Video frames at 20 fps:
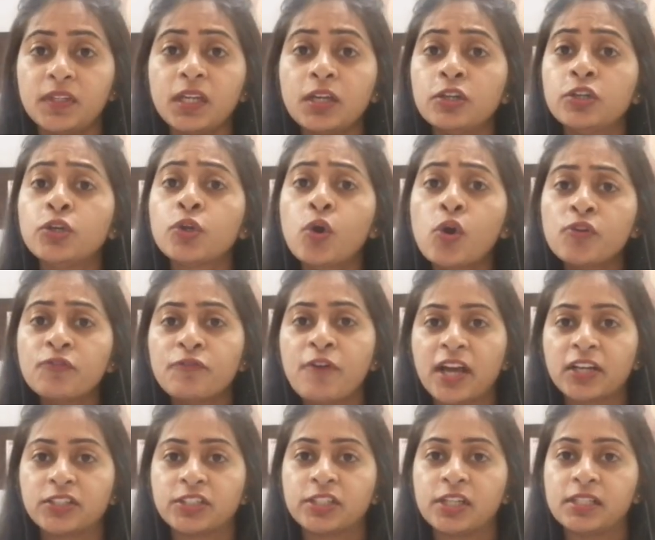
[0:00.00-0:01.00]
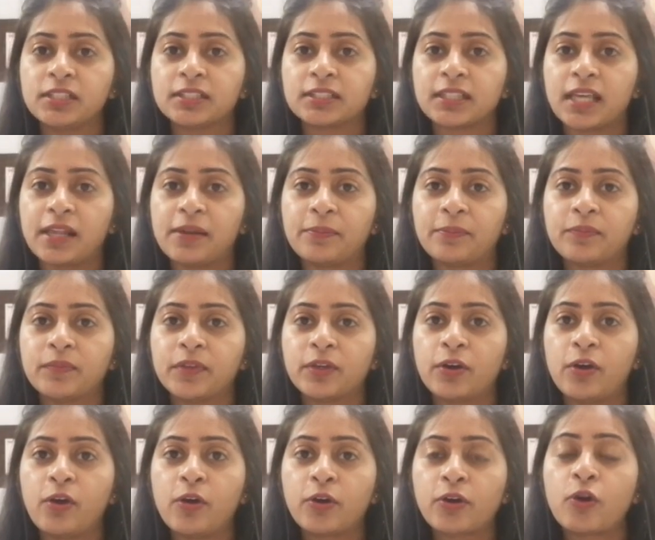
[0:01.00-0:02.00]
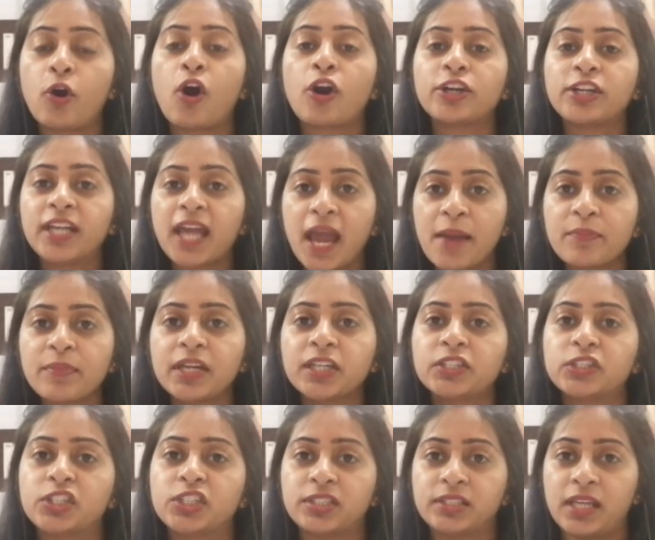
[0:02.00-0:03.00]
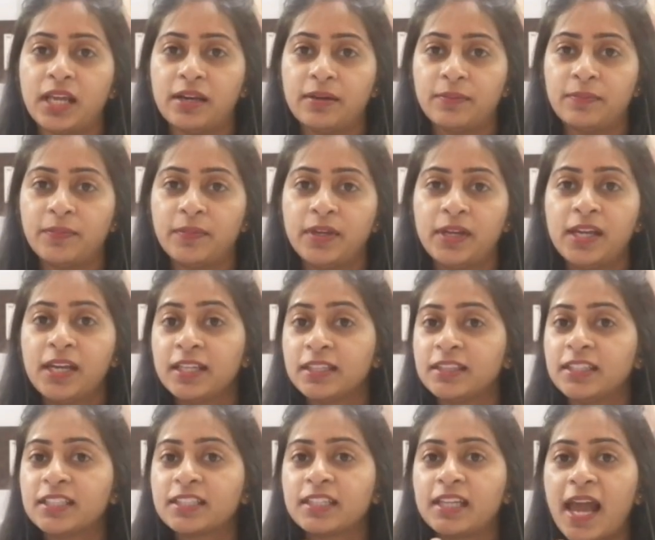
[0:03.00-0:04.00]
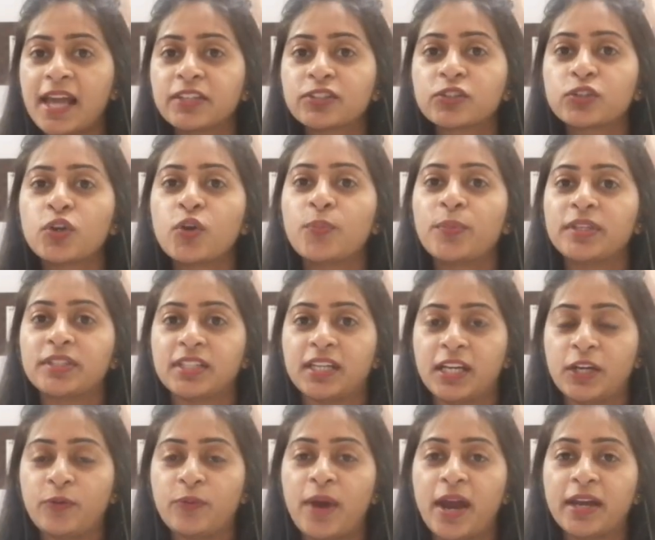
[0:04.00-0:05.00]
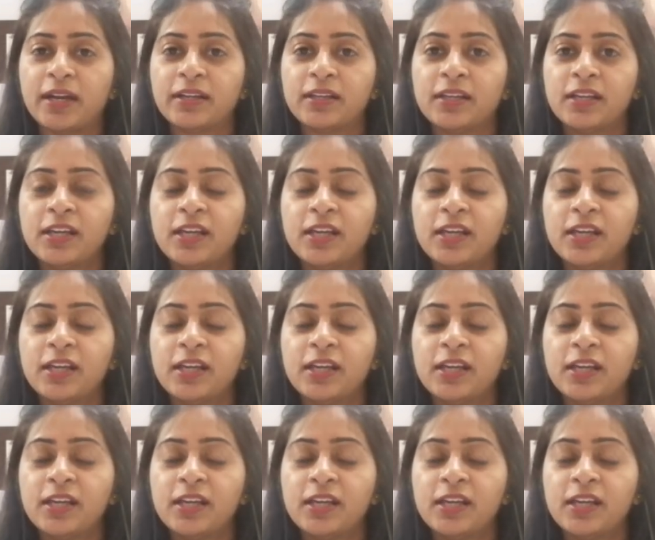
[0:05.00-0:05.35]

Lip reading: non-functional cell or damaged cell, this lysosome is required.